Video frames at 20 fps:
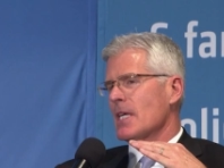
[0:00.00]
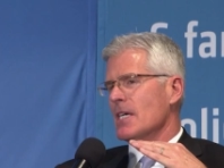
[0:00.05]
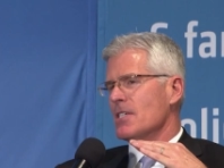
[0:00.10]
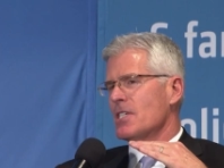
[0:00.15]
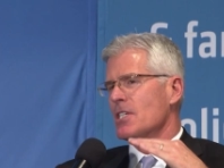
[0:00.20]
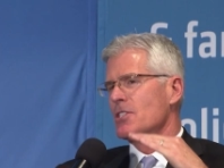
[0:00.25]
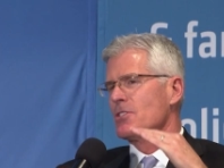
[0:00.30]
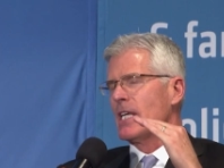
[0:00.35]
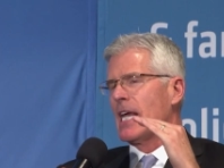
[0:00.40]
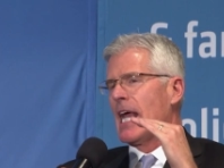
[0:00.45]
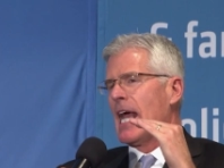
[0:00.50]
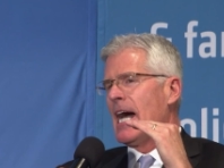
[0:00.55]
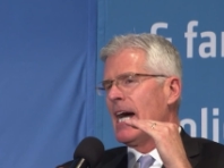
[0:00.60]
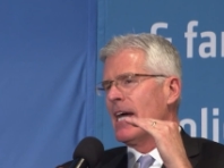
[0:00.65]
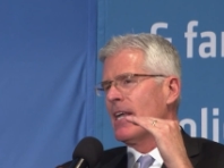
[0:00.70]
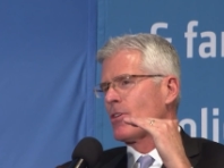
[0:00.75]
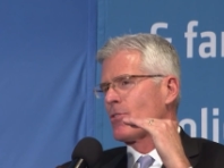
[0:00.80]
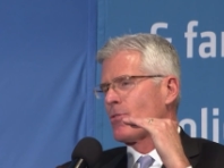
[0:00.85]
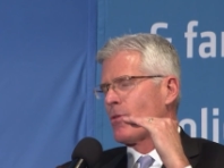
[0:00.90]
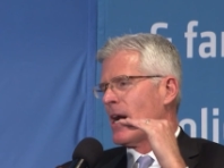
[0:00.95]
essentially
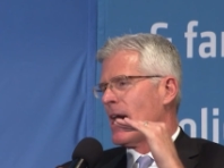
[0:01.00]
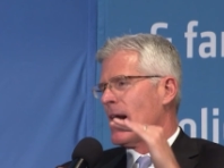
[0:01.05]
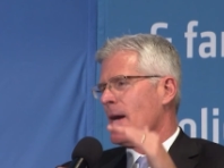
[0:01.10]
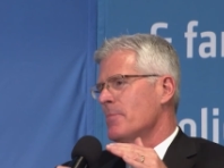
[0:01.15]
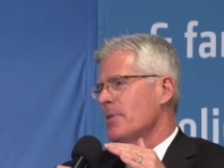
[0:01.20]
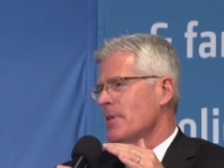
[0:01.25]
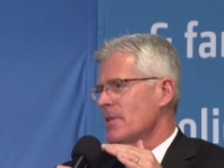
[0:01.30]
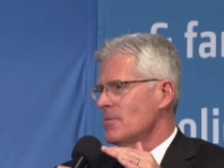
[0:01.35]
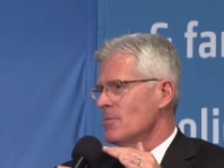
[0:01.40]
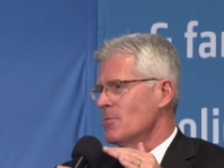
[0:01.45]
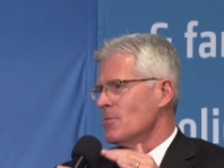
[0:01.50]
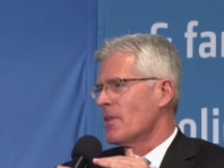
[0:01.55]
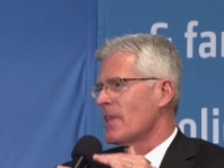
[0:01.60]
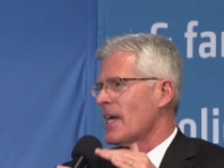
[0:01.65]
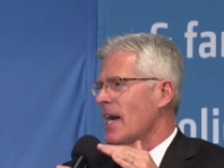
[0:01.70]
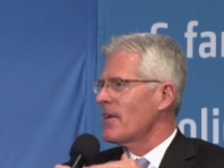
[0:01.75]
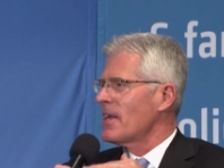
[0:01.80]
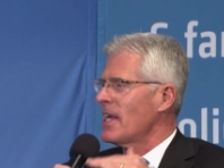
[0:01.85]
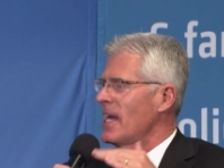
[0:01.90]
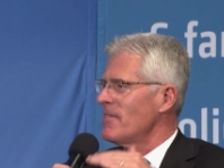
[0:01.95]
add a crop
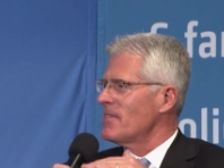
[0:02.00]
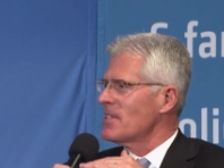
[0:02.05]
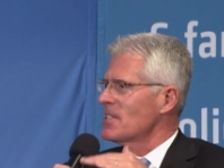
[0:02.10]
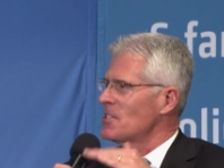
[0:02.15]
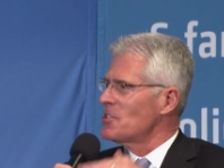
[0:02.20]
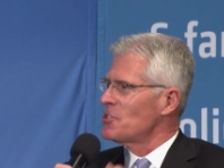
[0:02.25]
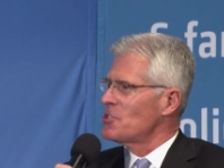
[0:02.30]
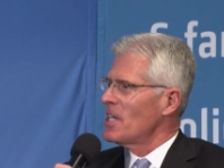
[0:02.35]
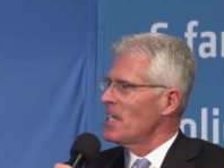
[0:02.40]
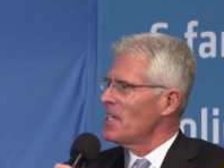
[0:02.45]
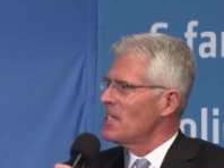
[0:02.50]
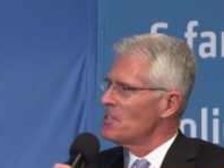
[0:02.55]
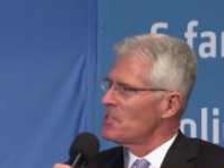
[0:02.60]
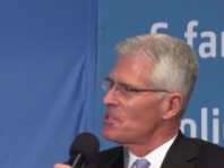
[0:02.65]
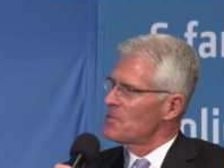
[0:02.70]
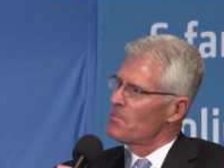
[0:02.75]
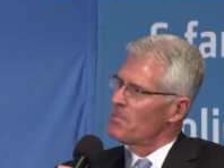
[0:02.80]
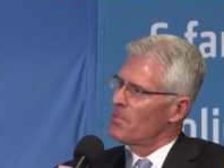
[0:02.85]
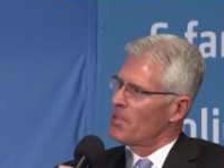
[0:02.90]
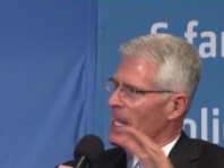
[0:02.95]
without having to
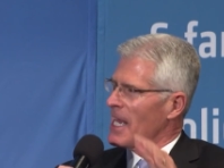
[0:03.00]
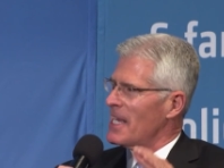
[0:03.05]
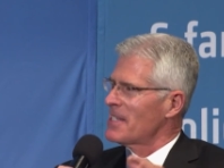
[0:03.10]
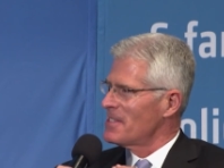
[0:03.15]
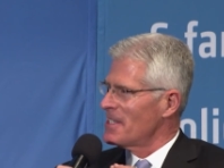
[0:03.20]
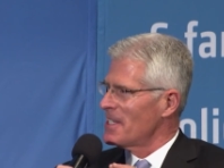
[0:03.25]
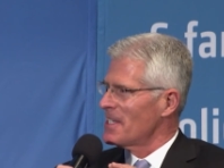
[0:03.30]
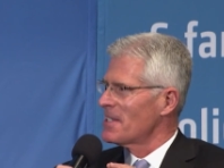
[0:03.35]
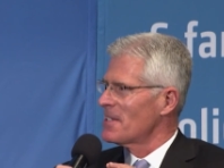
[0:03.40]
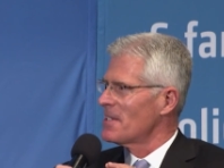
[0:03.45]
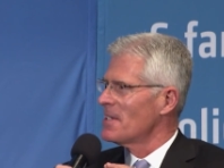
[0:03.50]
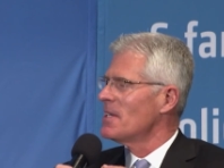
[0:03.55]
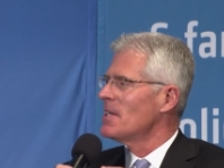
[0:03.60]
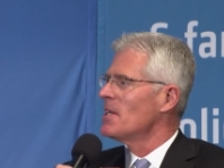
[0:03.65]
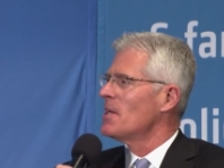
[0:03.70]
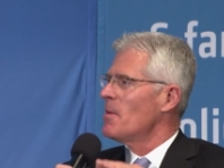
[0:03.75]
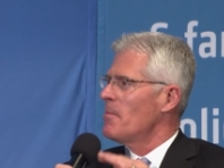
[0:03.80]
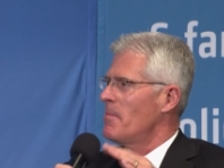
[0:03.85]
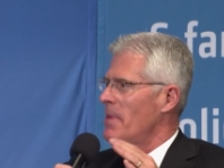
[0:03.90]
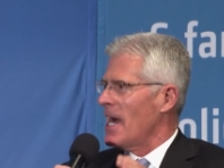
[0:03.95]
change planting
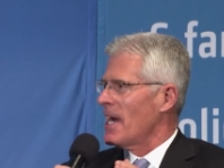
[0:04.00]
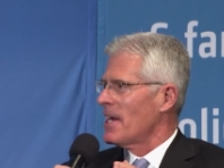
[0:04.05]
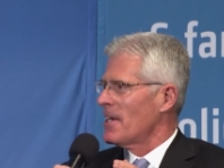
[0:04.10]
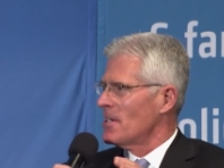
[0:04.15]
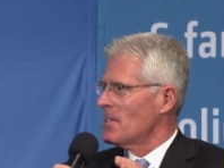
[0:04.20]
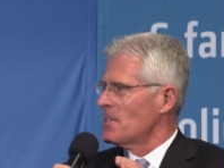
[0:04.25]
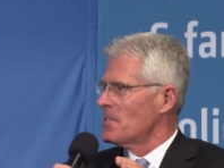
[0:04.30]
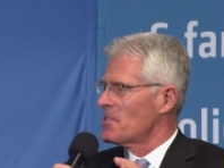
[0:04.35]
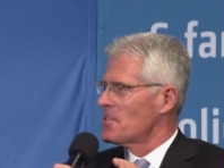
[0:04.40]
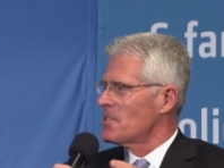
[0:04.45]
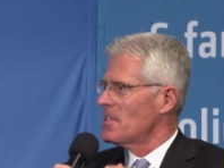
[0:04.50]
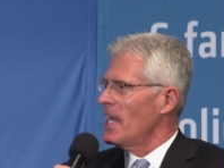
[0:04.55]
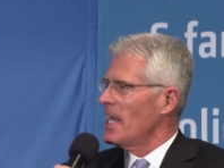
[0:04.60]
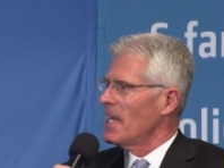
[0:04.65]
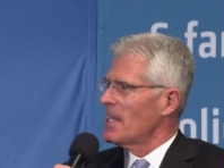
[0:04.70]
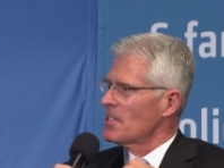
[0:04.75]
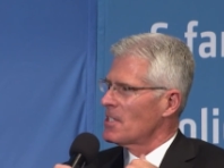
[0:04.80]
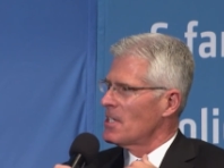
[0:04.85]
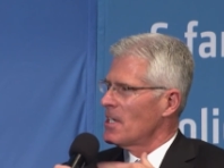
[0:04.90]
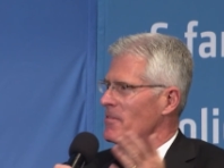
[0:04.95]
patterns
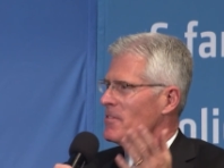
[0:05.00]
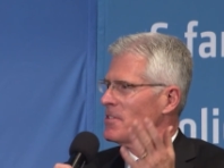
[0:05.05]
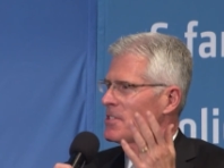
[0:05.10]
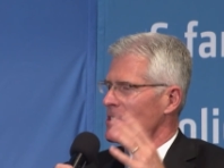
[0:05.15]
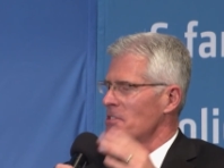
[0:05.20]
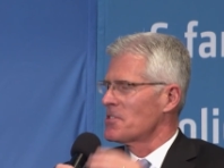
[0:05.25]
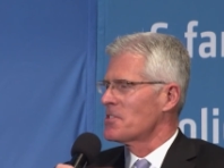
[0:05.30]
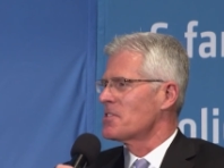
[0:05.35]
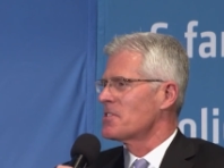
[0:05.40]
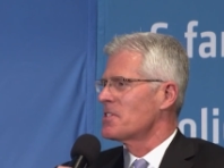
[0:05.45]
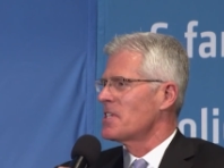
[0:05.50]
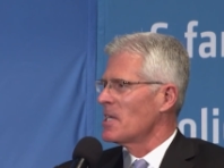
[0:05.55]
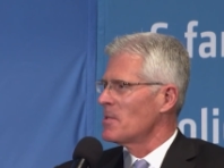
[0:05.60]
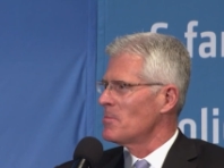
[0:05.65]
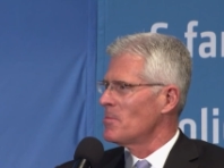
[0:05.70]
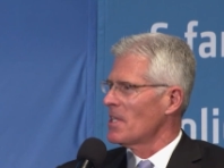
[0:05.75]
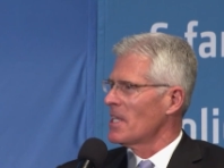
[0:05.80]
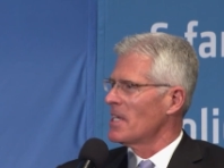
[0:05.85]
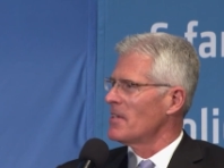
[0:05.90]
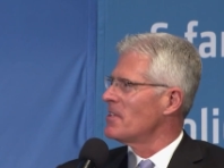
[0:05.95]
and cover your
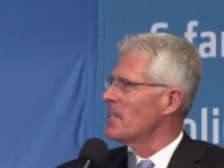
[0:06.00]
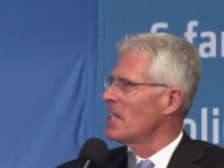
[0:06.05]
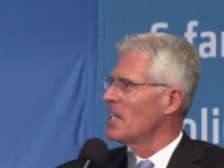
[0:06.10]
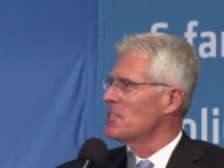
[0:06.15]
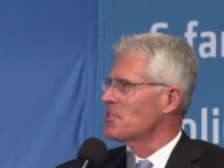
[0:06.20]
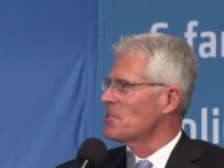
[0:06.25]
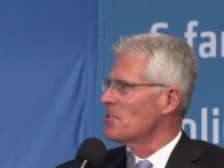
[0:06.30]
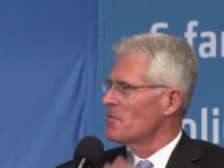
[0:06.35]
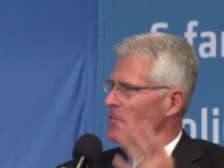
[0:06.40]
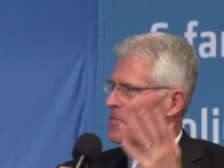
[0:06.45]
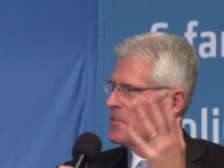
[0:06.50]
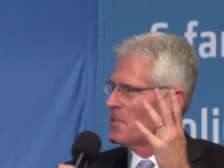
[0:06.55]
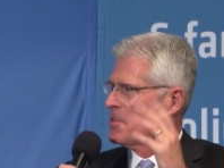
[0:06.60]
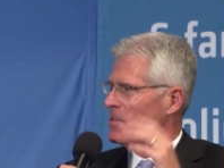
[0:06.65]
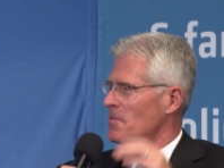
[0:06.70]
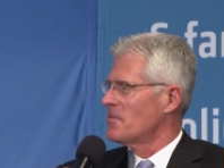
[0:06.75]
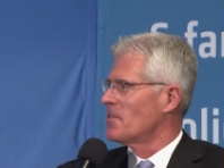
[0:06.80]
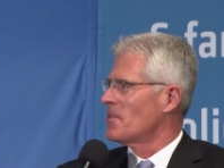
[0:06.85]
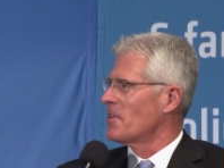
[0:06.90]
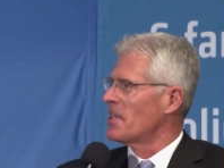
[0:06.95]
sustainable aviation fuel
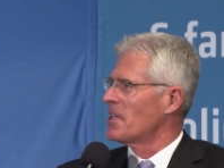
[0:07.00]
for the